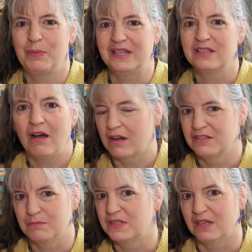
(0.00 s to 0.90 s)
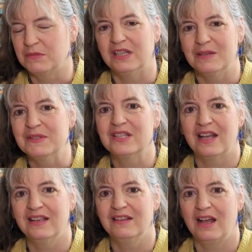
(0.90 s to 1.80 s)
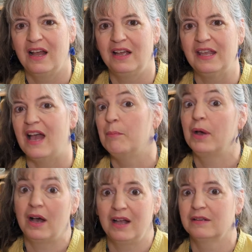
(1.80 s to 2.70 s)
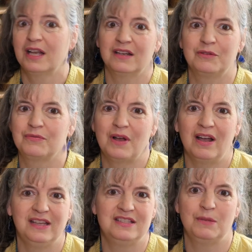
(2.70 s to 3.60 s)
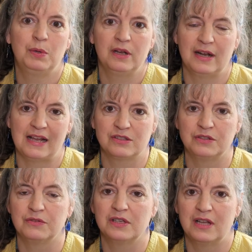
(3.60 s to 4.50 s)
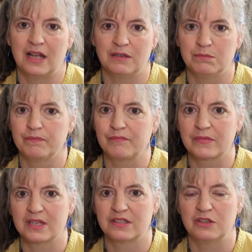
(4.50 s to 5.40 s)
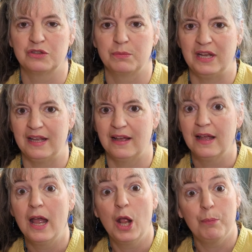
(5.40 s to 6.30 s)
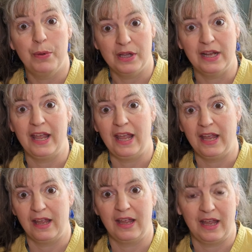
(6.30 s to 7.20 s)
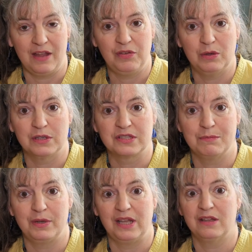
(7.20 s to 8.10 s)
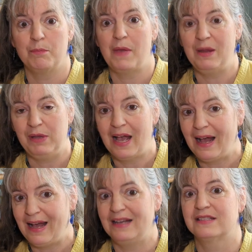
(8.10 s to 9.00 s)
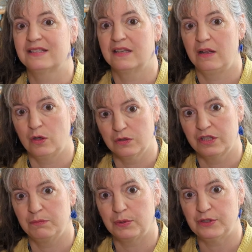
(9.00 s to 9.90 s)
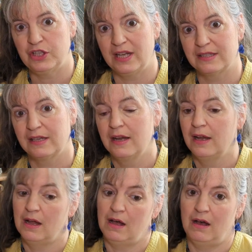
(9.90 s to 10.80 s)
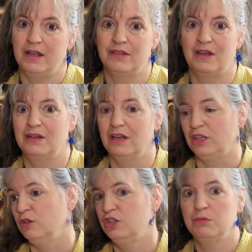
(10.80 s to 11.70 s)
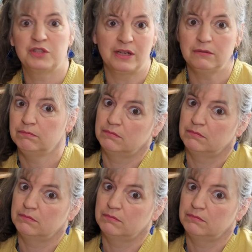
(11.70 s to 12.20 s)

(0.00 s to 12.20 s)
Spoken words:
tiresome sometimes. So yeah, but I dip in and out of social media. But if you are somebody that maybe has a long-term project, either a YouTube channel